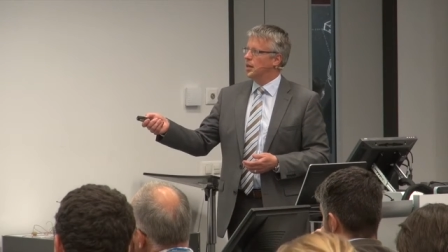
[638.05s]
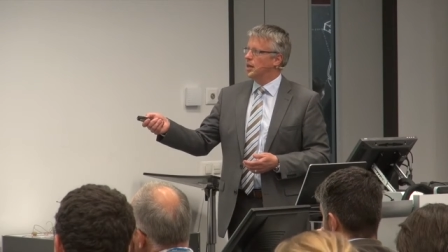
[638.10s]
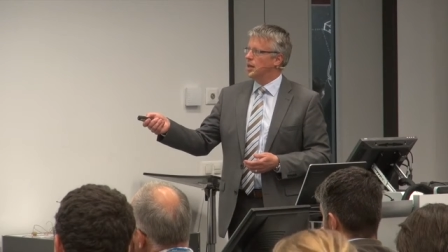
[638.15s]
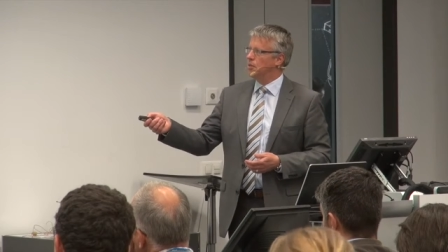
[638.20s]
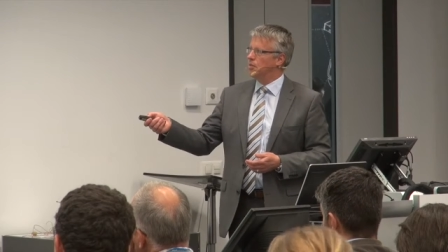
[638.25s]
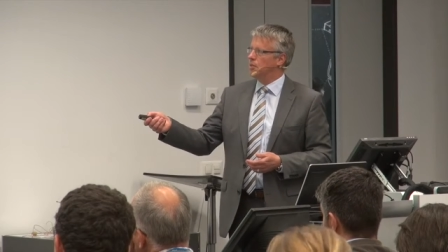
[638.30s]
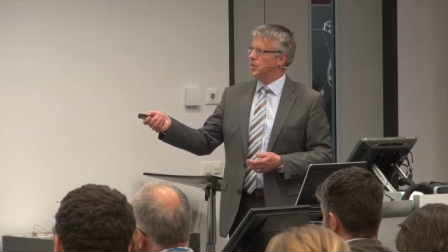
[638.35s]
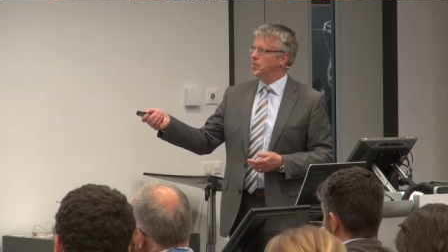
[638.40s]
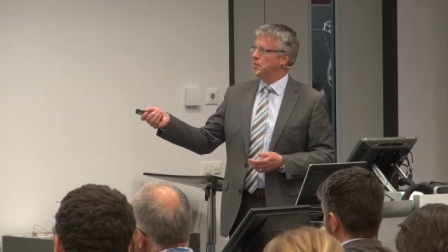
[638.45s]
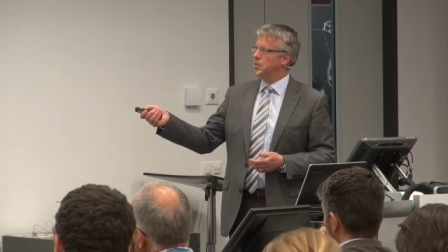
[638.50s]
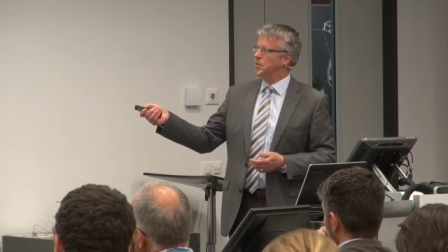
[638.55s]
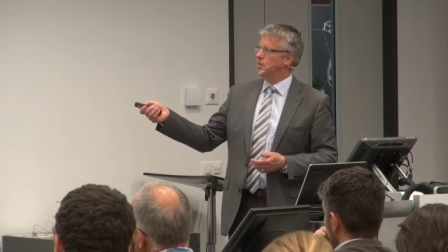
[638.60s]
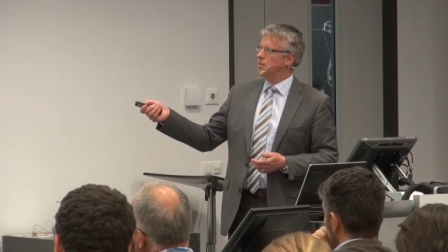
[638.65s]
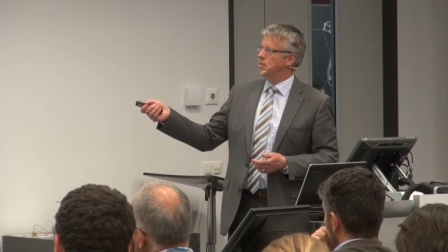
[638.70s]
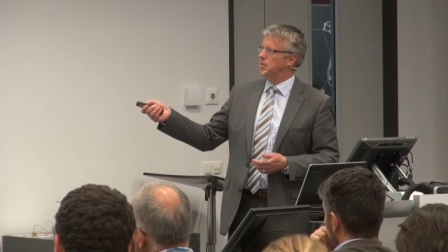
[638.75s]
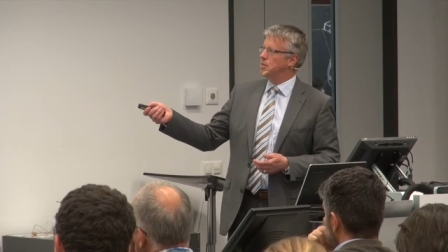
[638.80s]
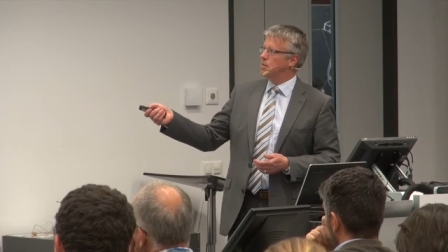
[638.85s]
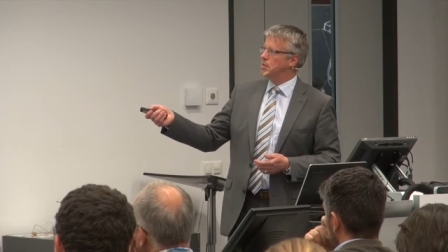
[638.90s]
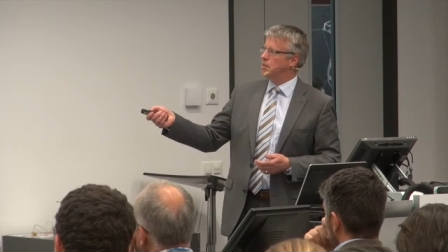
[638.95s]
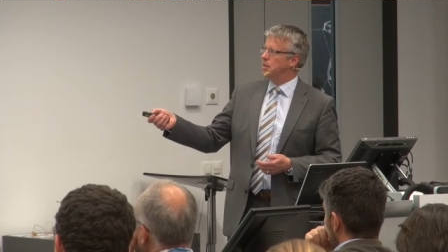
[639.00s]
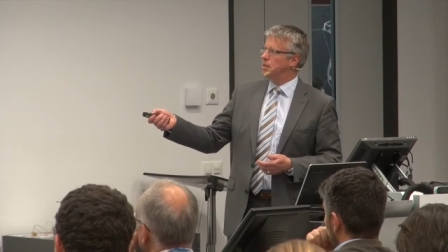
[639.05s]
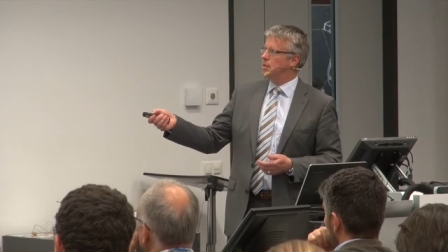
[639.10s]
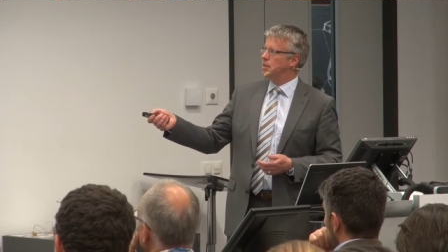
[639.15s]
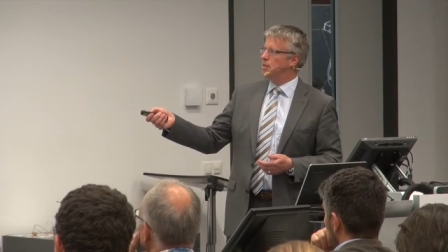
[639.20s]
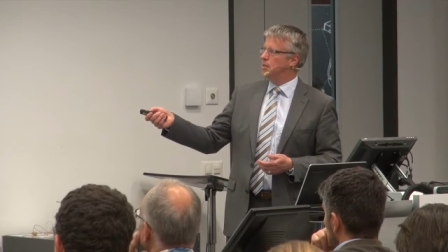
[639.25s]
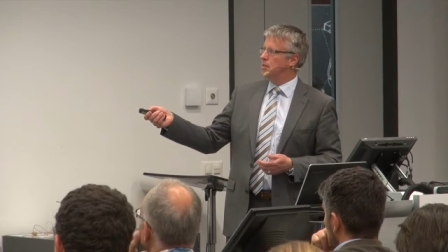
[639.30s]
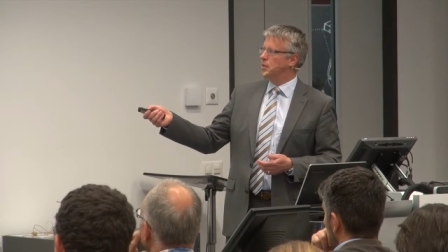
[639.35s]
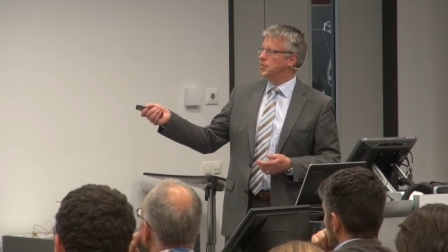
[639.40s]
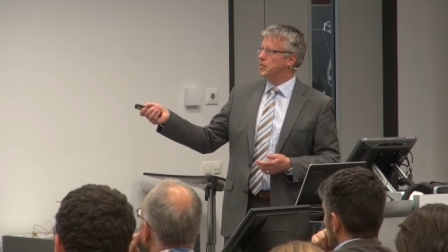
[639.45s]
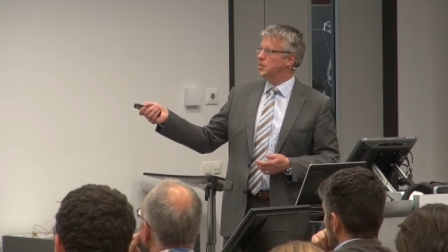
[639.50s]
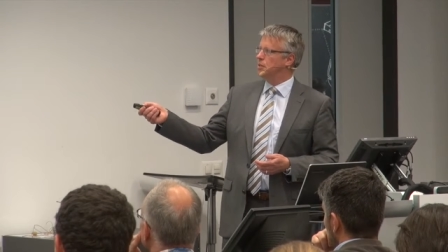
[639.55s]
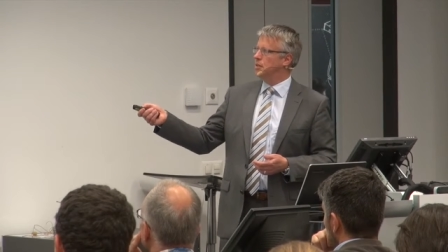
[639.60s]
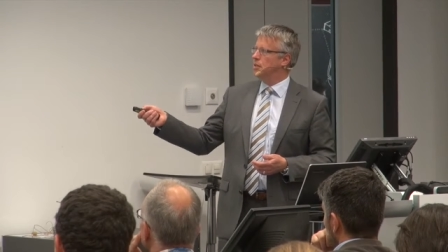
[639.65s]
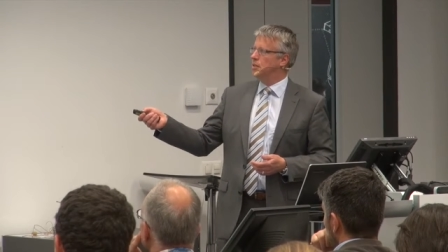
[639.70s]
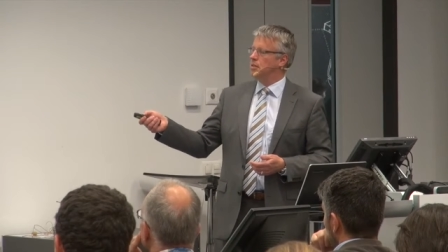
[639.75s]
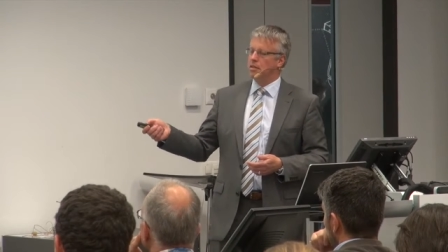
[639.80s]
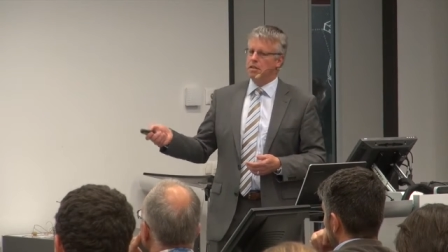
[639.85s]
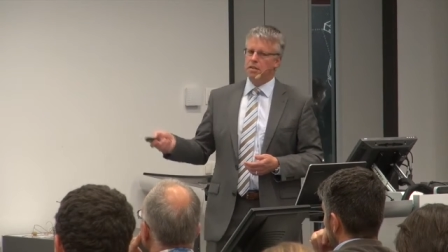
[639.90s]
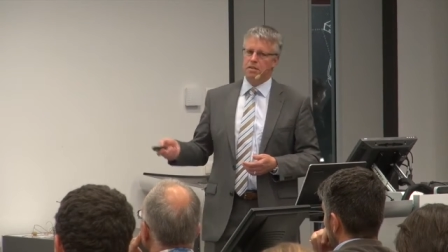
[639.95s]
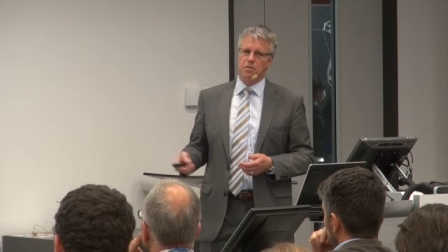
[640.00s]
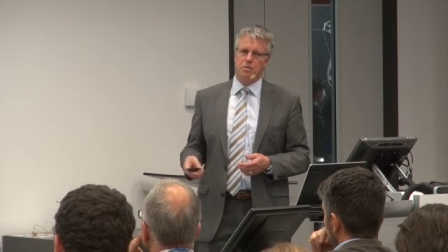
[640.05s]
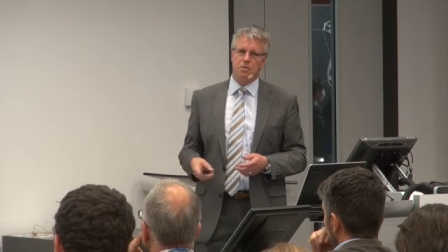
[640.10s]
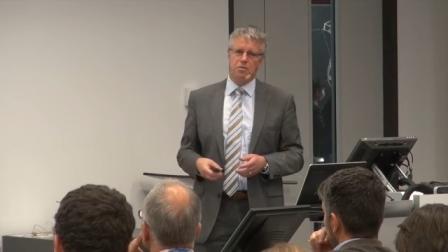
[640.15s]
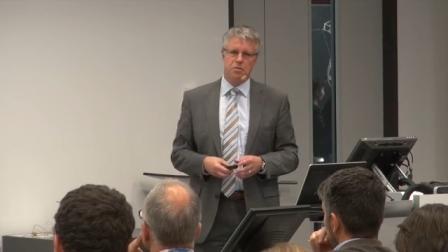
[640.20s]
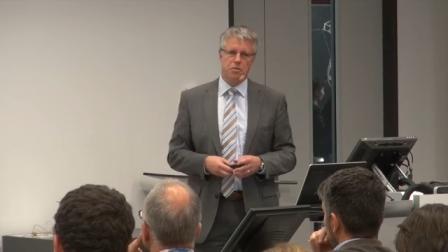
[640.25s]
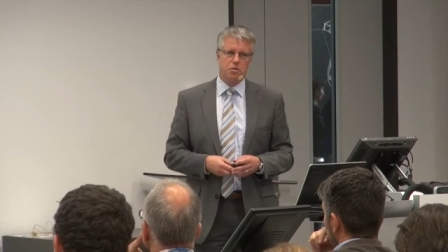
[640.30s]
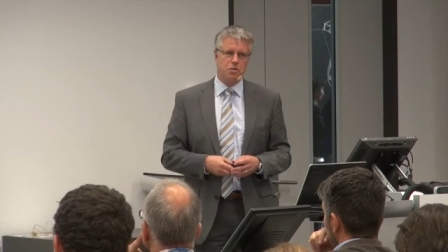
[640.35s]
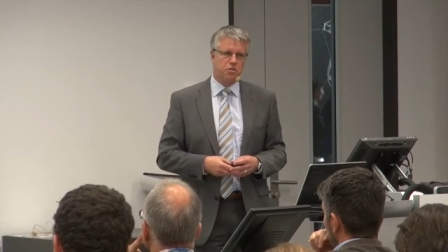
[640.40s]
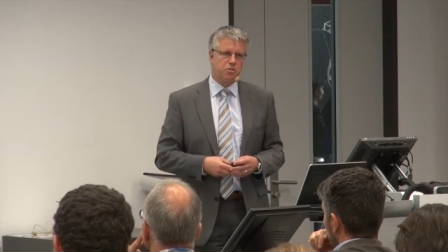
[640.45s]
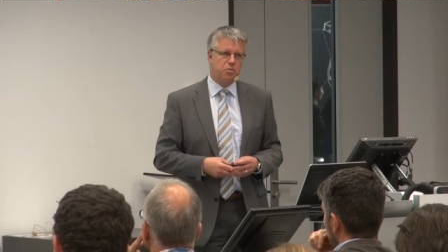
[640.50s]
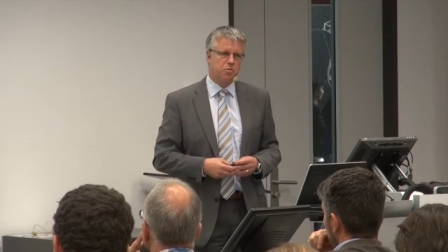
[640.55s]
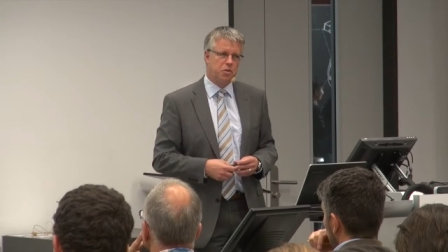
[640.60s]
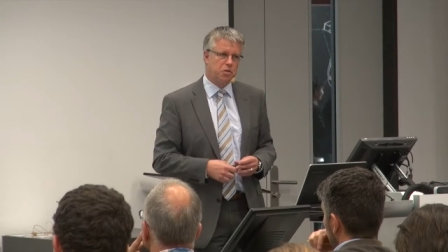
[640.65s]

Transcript: However, this Industrial Internet Consortium